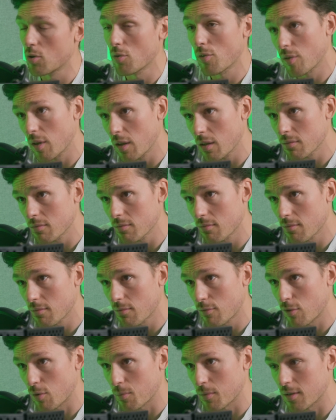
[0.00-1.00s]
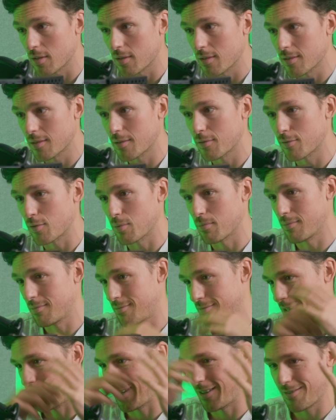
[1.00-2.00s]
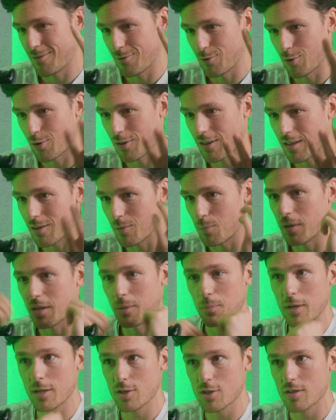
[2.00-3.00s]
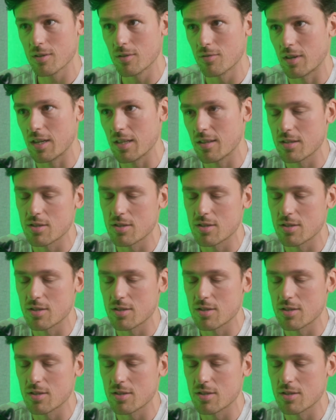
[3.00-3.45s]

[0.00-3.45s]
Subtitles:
good thing from like looking at the bigger picture, right?